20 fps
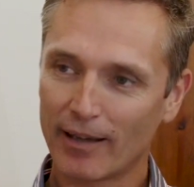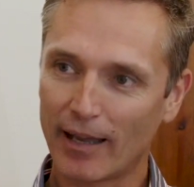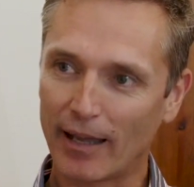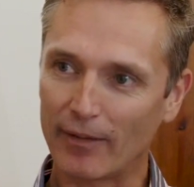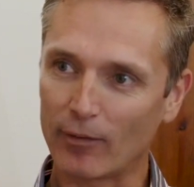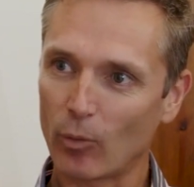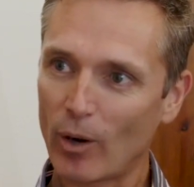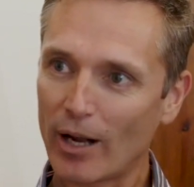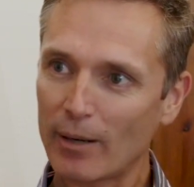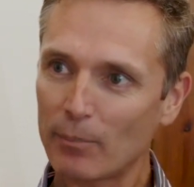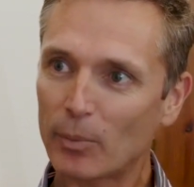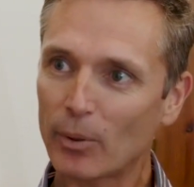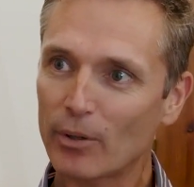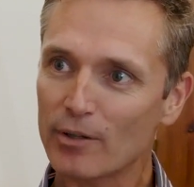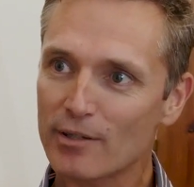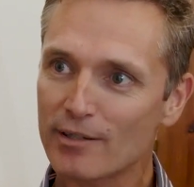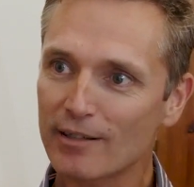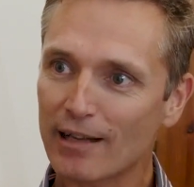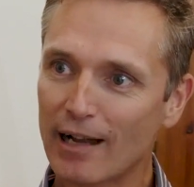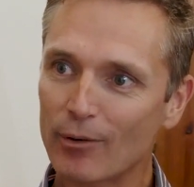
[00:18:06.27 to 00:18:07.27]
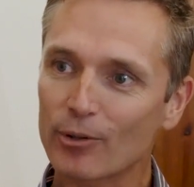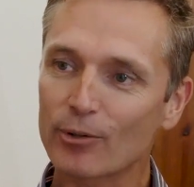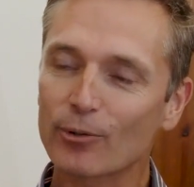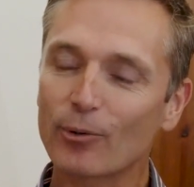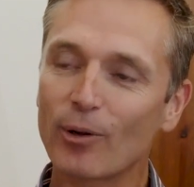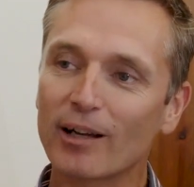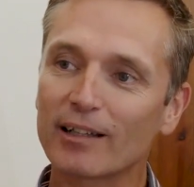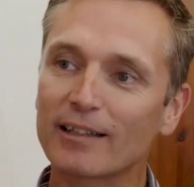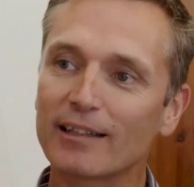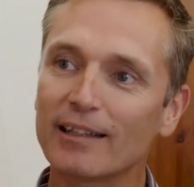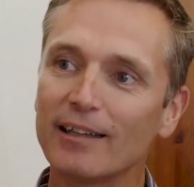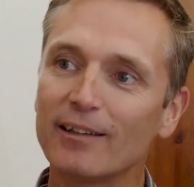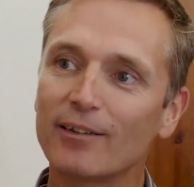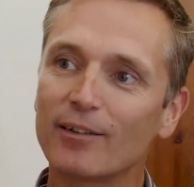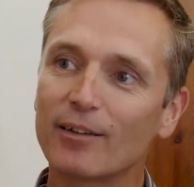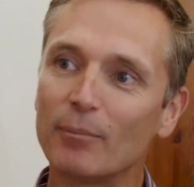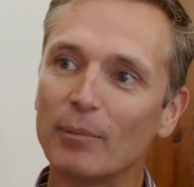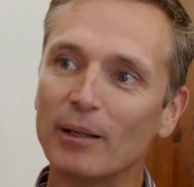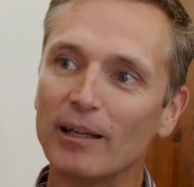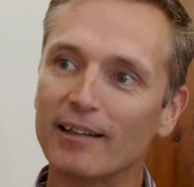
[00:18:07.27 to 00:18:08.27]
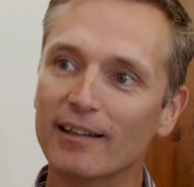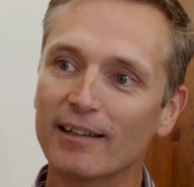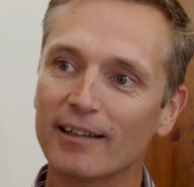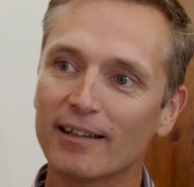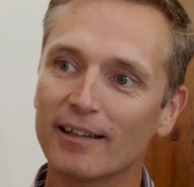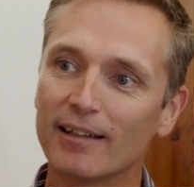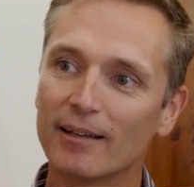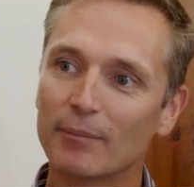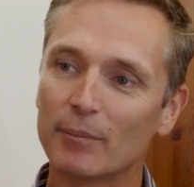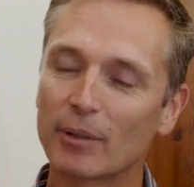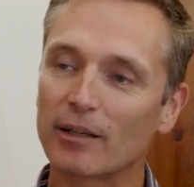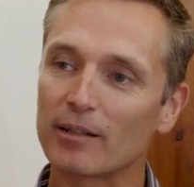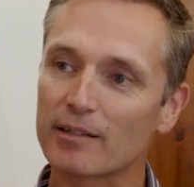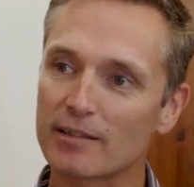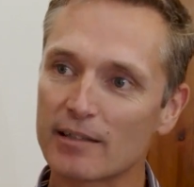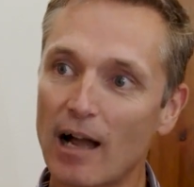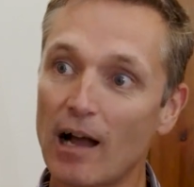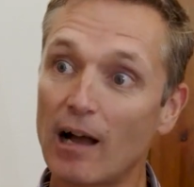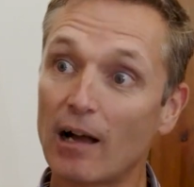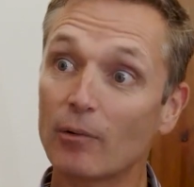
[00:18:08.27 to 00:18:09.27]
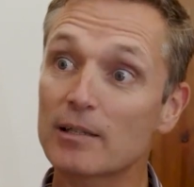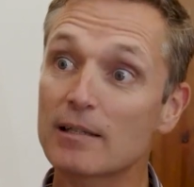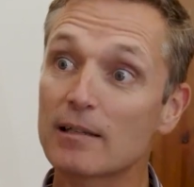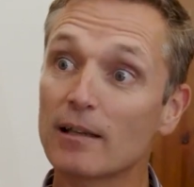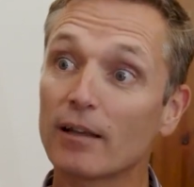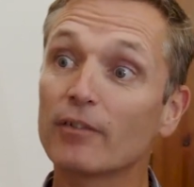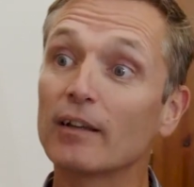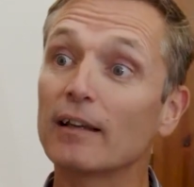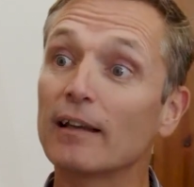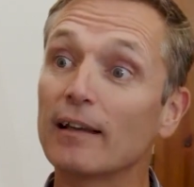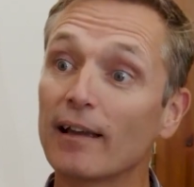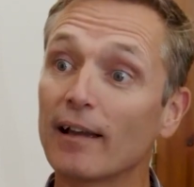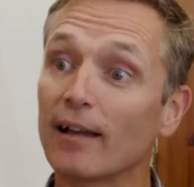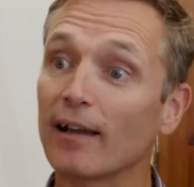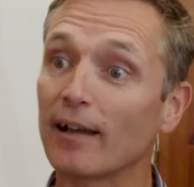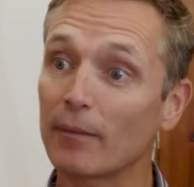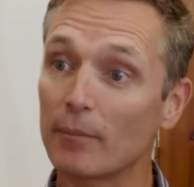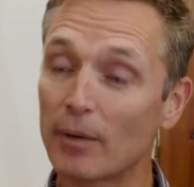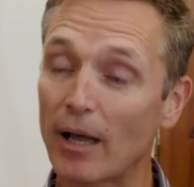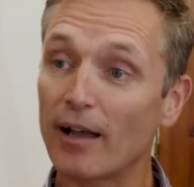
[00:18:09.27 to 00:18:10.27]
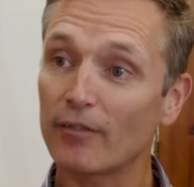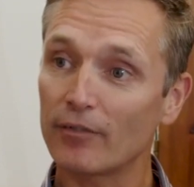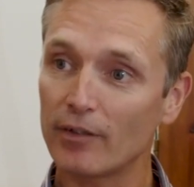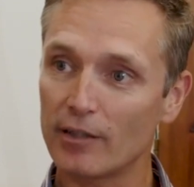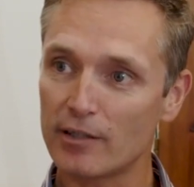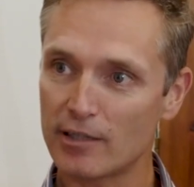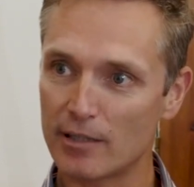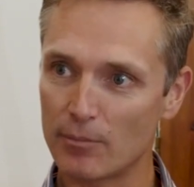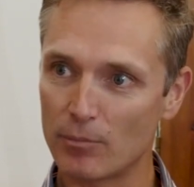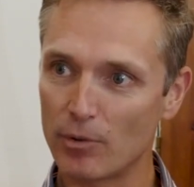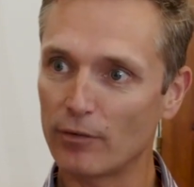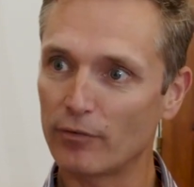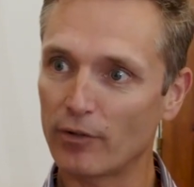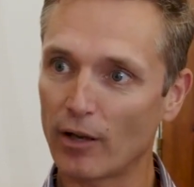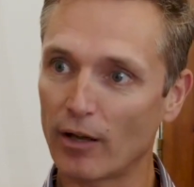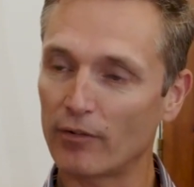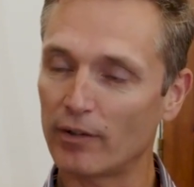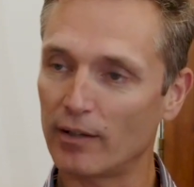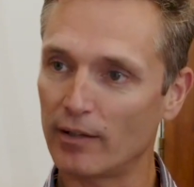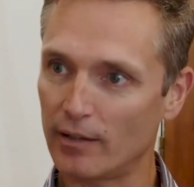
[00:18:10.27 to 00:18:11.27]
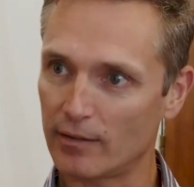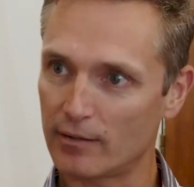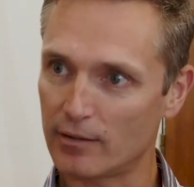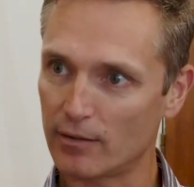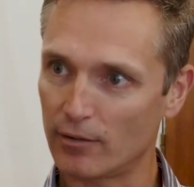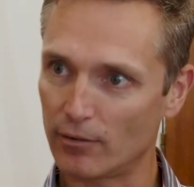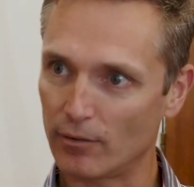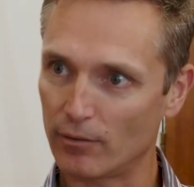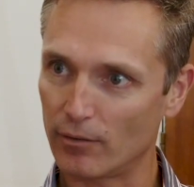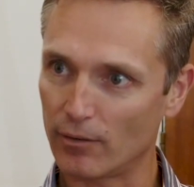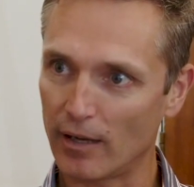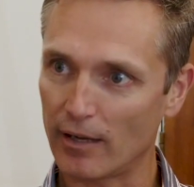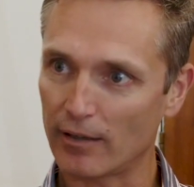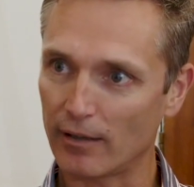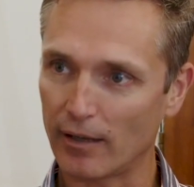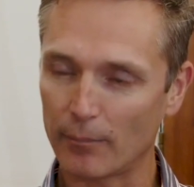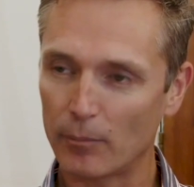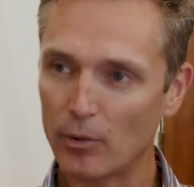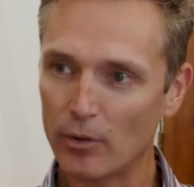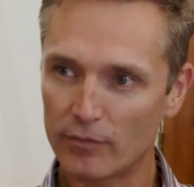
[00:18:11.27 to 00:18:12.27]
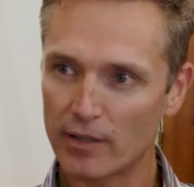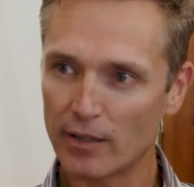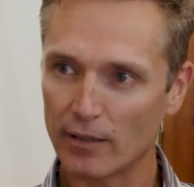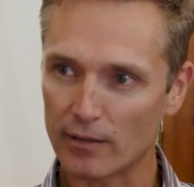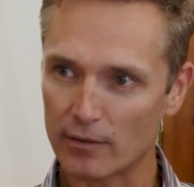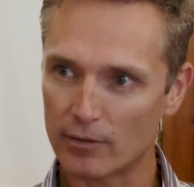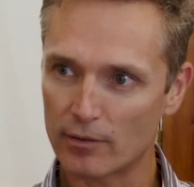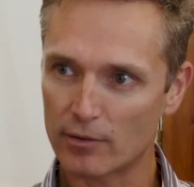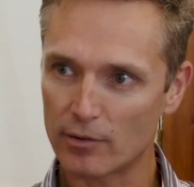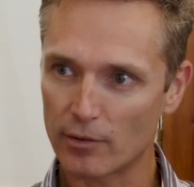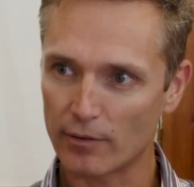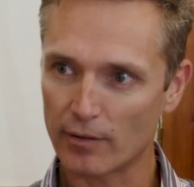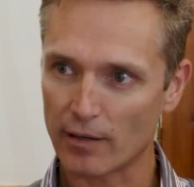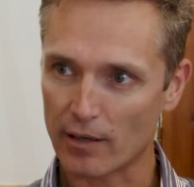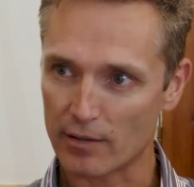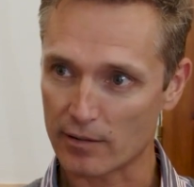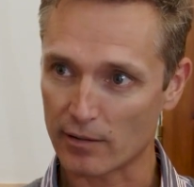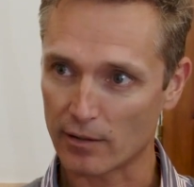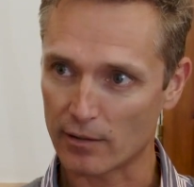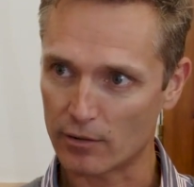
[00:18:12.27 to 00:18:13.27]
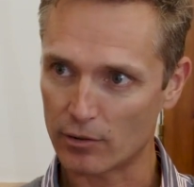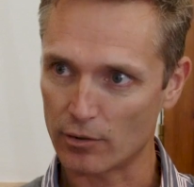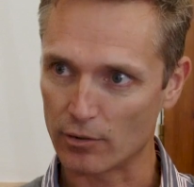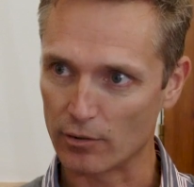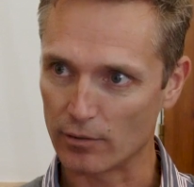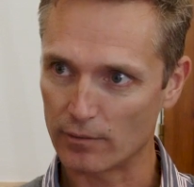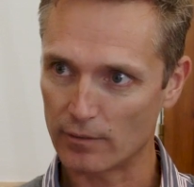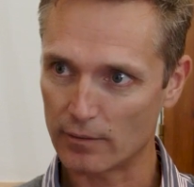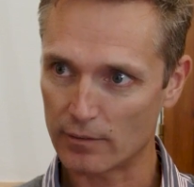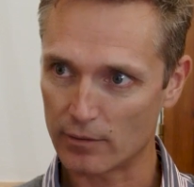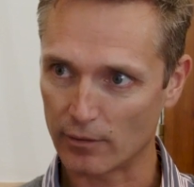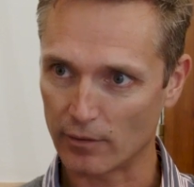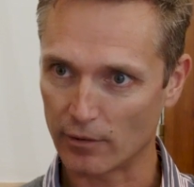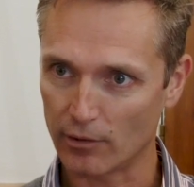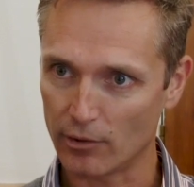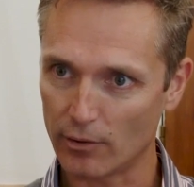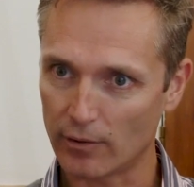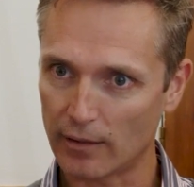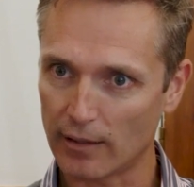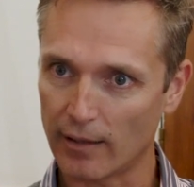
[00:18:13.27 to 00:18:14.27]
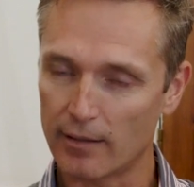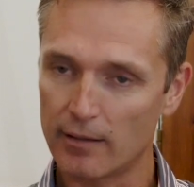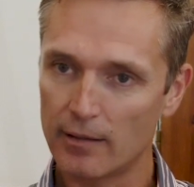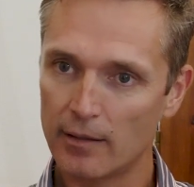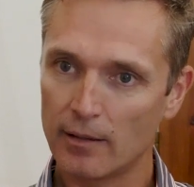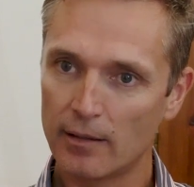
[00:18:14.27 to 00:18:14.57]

And the one person I was quite keen to meet because now I was living here. I, eventually moved over here to, and I moved here in 2002 to the UK